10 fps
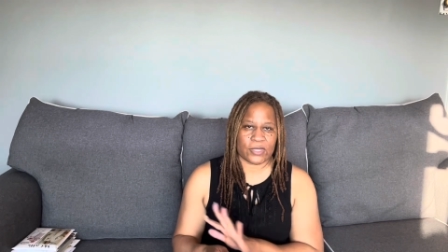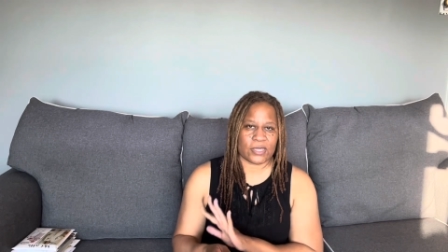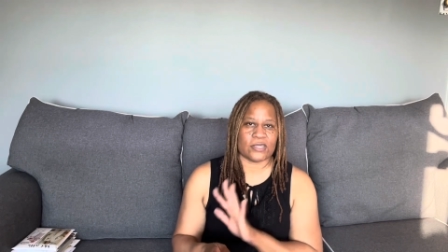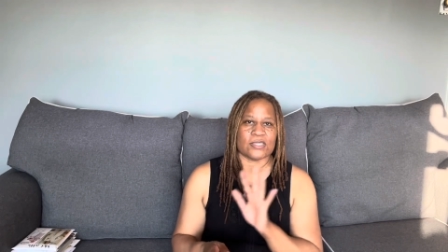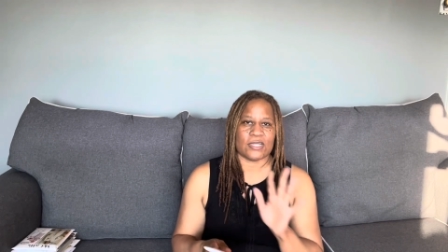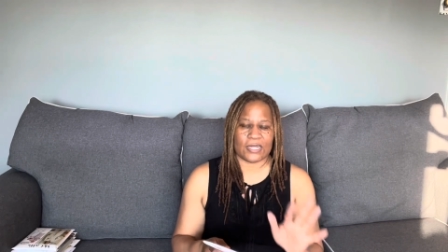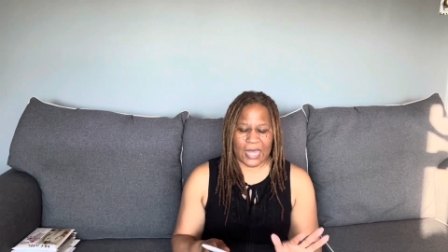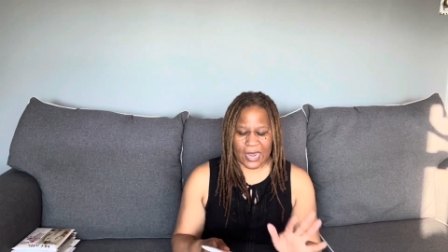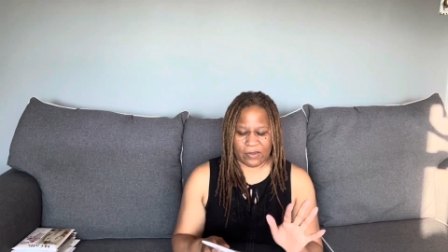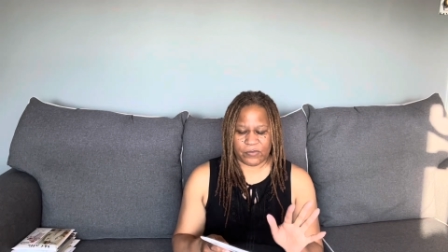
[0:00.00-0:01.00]
there's a
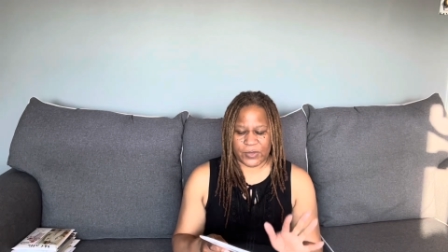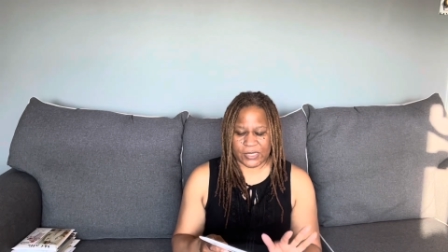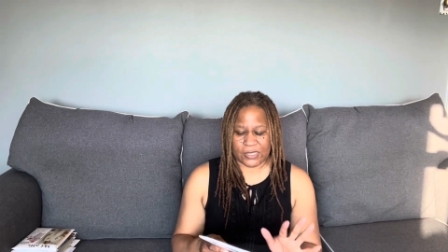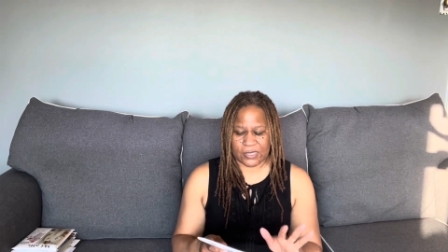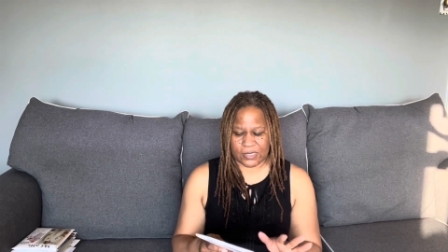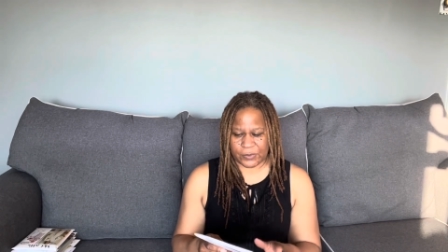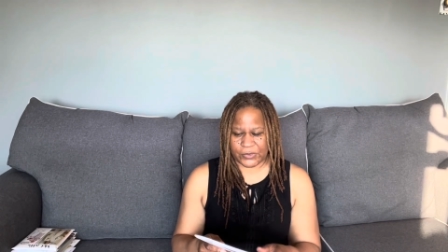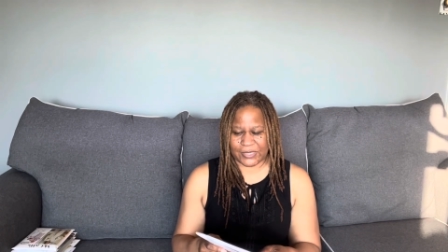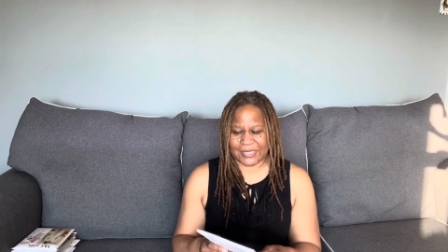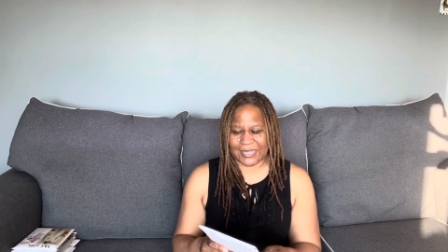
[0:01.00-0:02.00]
lot of pieces to
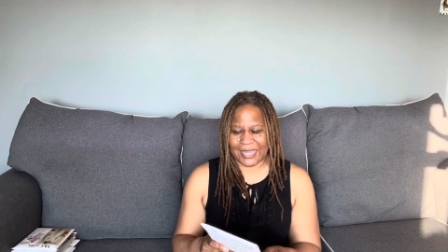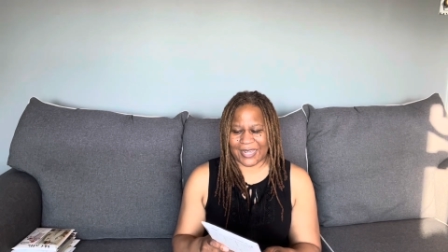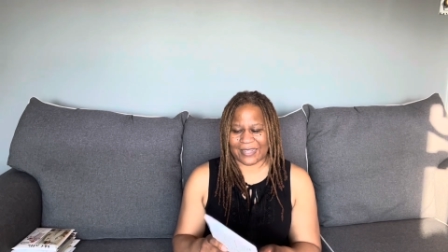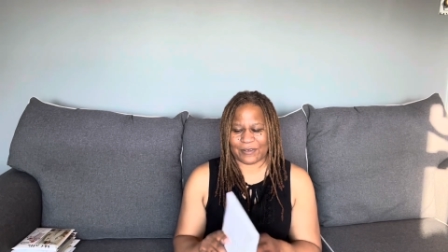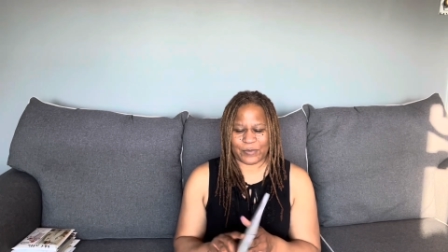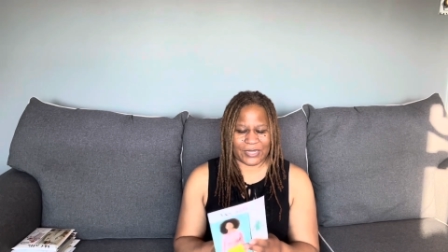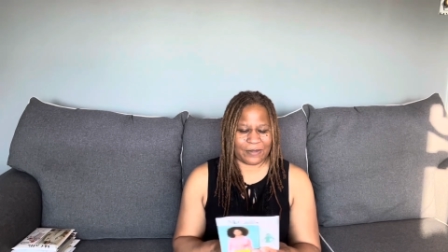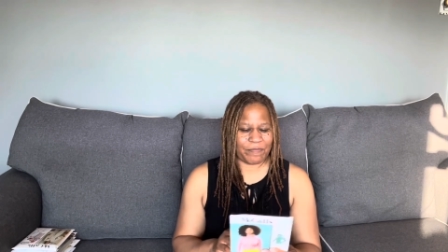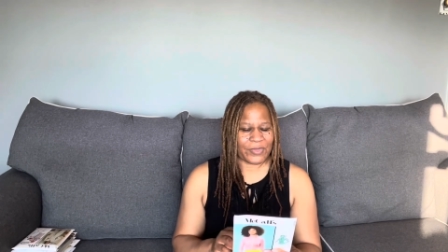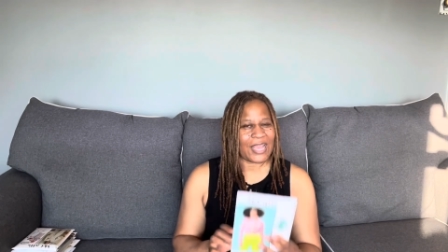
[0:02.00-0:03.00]
put together,
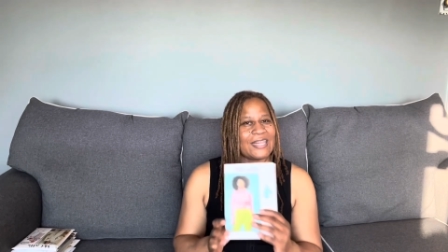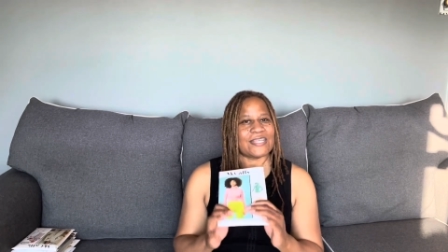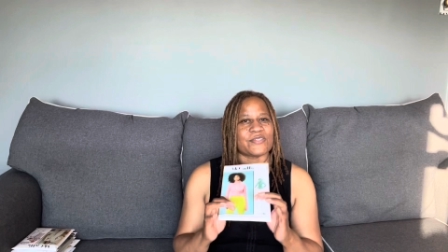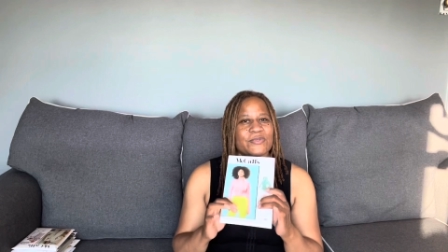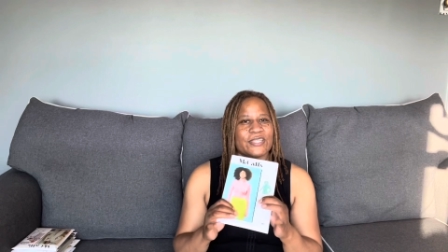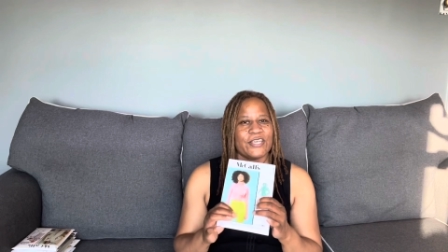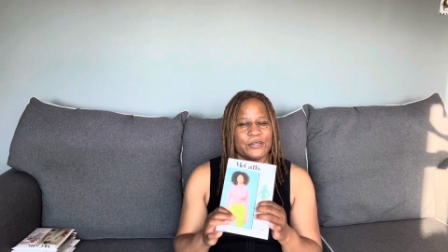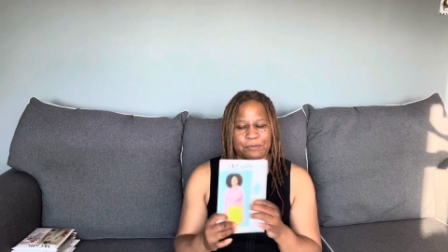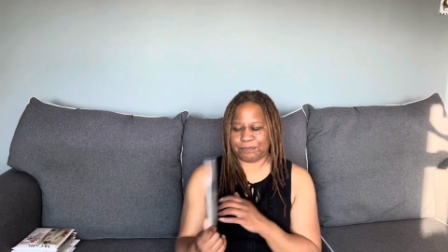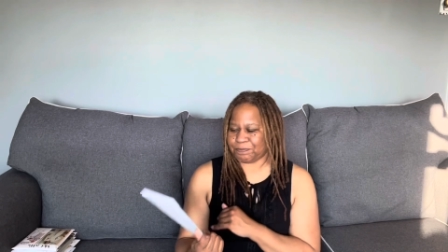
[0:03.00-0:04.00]
but I think it's really cute.